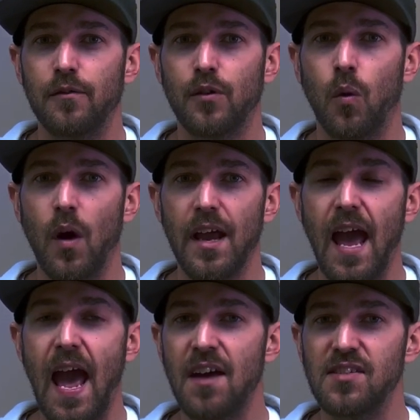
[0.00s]
quite
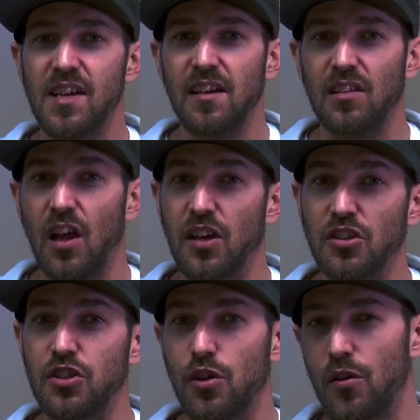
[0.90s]
as a
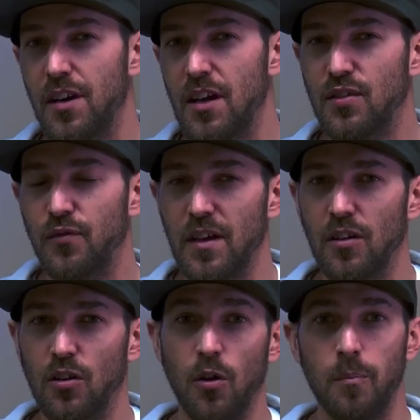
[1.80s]
luxurious feel
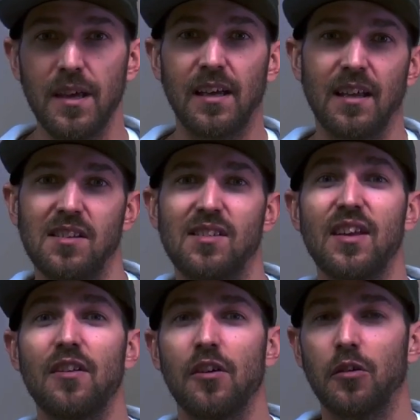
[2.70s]
or be
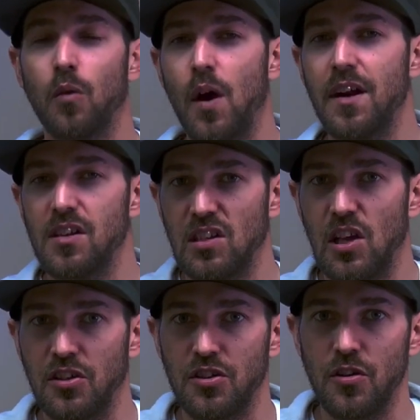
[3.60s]
considered quite as
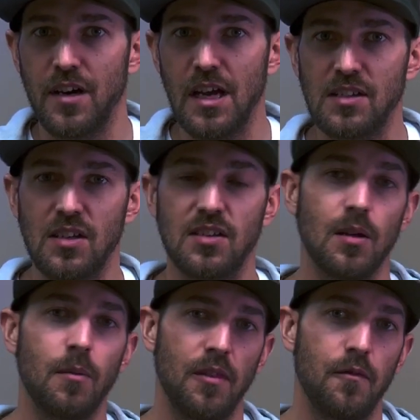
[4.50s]
luxurious as some
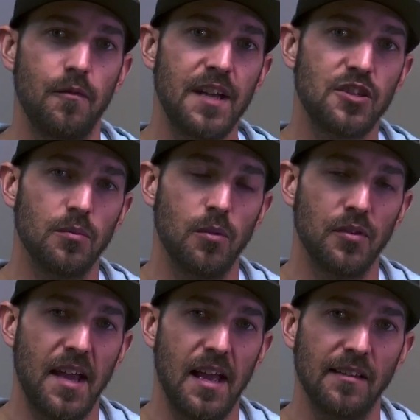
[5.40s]
of the vegetable
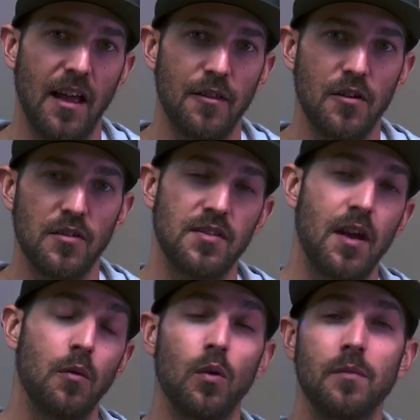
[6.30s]
tan leathers
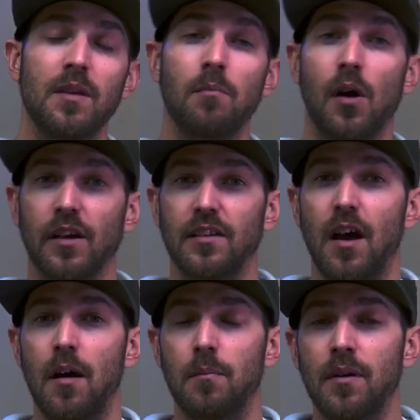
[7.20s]
that would be marked
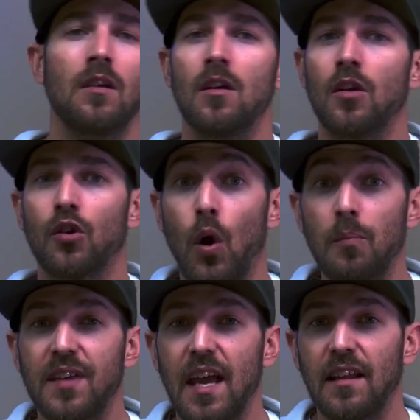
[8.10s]
up. Chrome
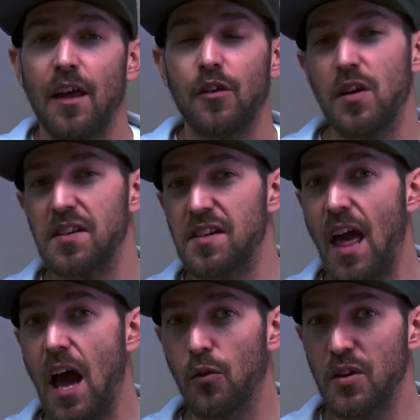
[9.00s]
tan leather is
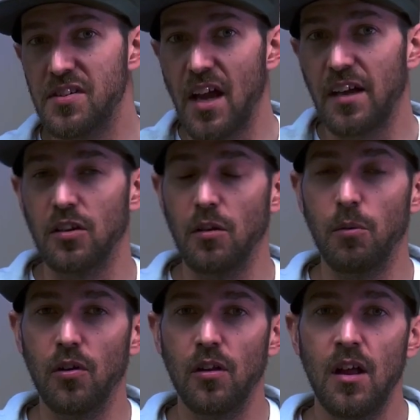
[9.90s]
not
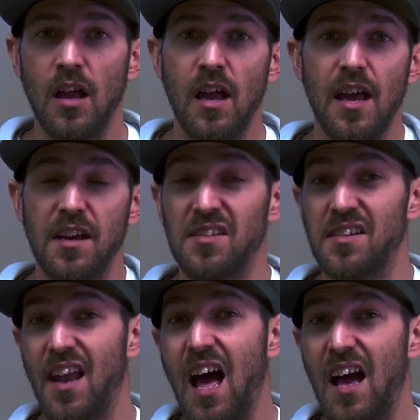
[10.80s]
recyclable and is
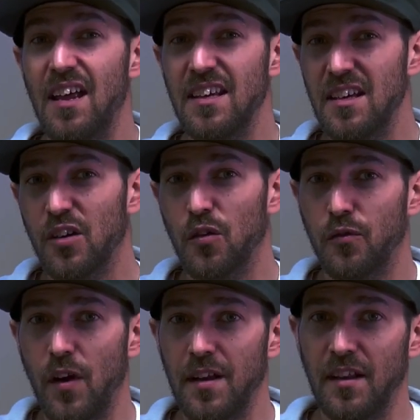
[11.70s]
not
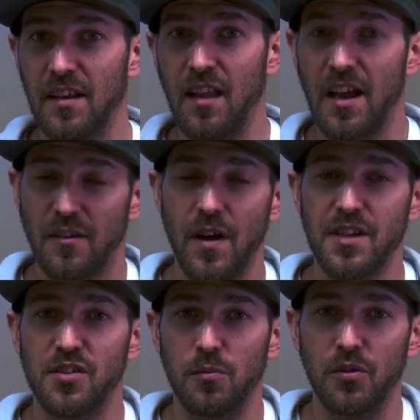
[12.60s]
eco-friendly like
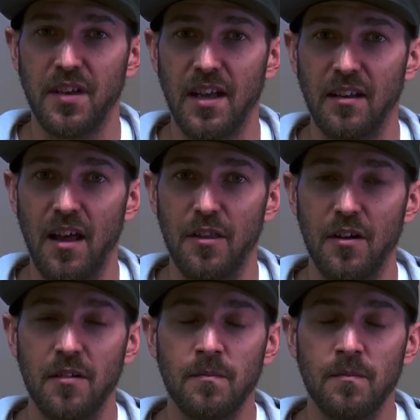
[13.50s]
vegetable tan leather.